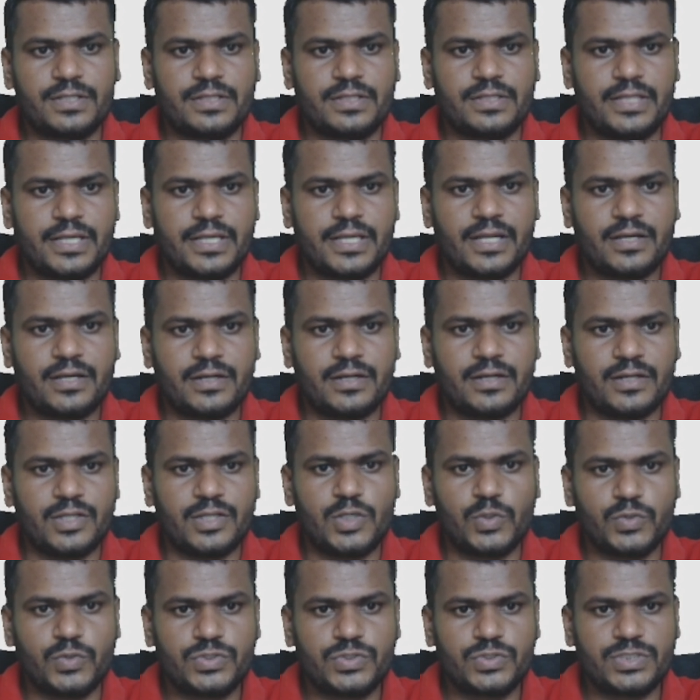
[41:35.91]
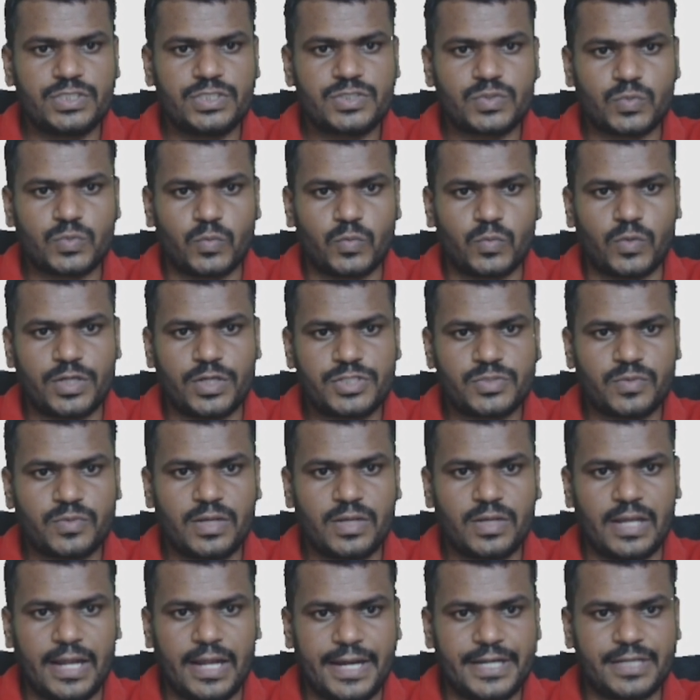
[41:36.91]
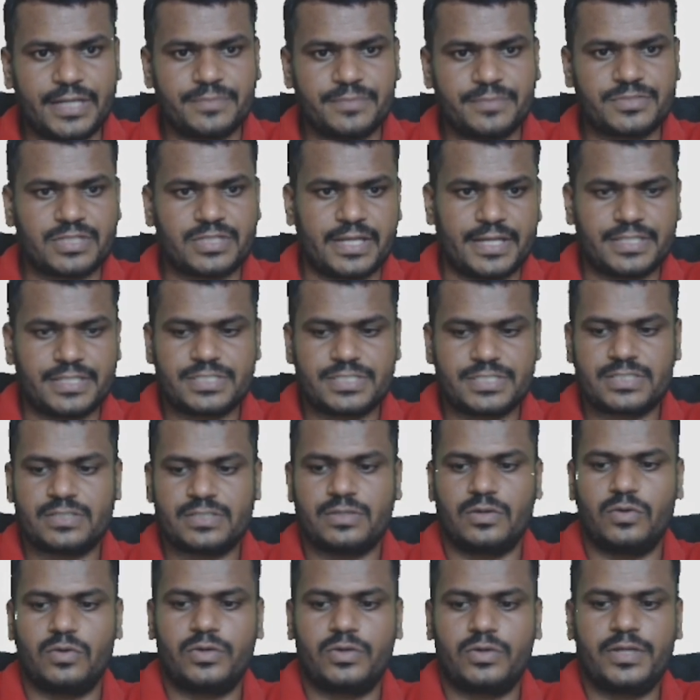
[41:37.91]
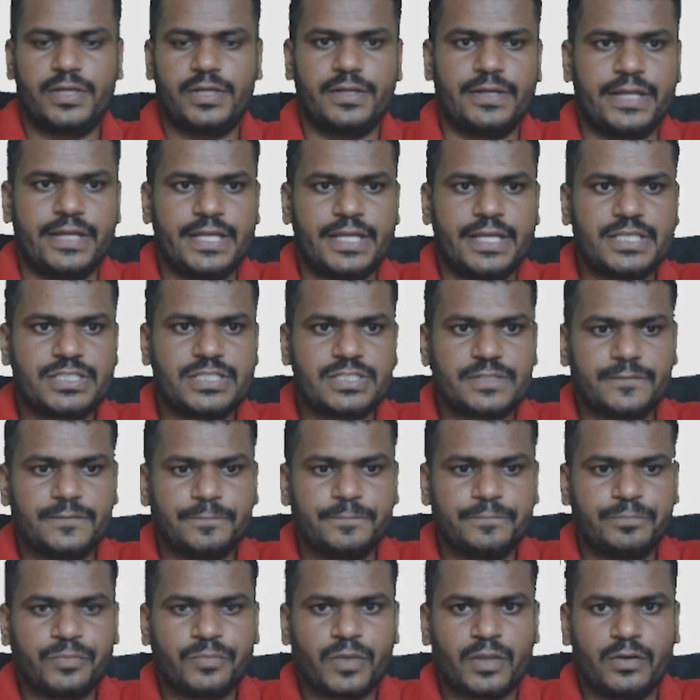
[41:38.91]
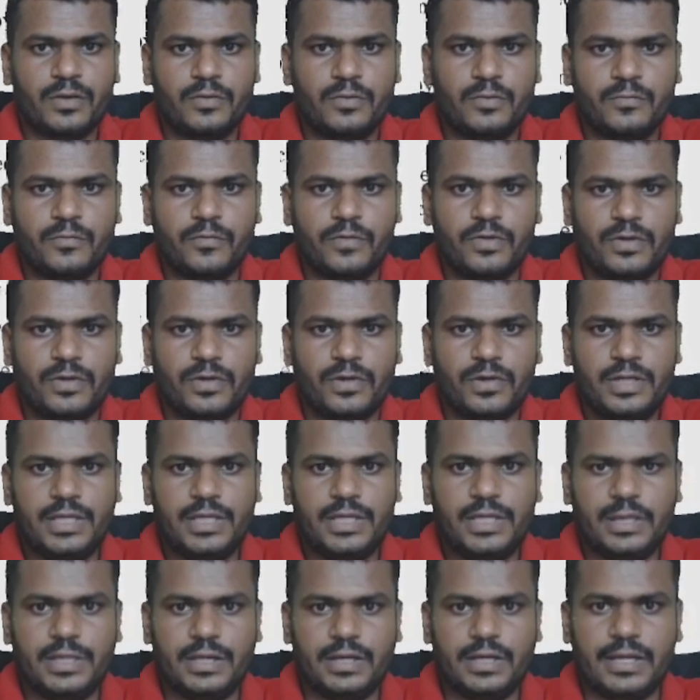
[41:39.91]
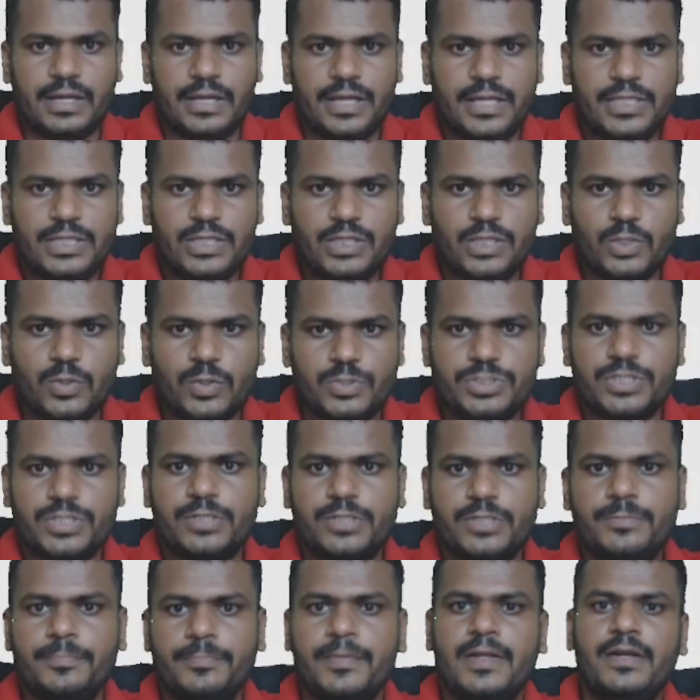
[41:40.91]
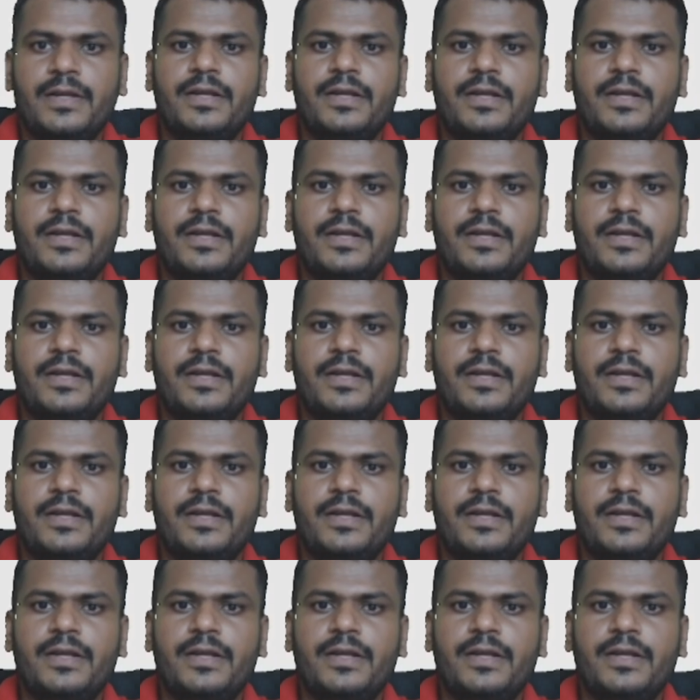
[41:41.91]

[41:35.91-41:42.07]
They can use this virtual items, guys. Okay, next, 49th question.